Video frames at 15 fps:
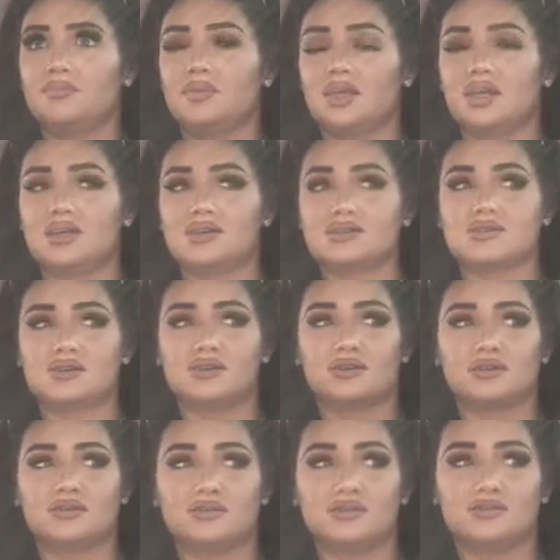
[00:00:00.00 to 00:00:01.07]
He has
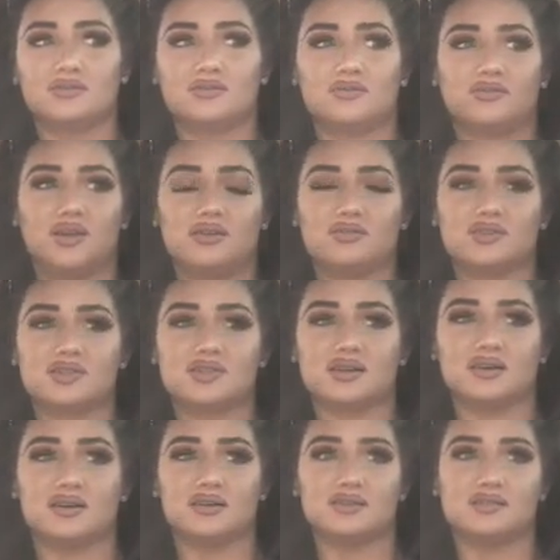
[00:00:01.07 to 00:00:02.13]
certain favorite
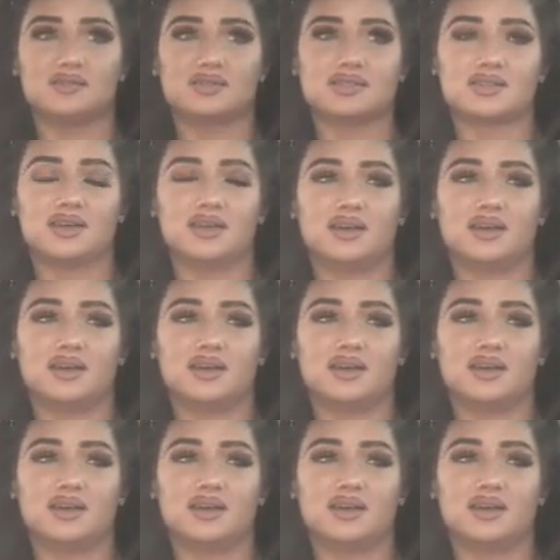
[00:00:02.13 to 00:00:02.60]
songs.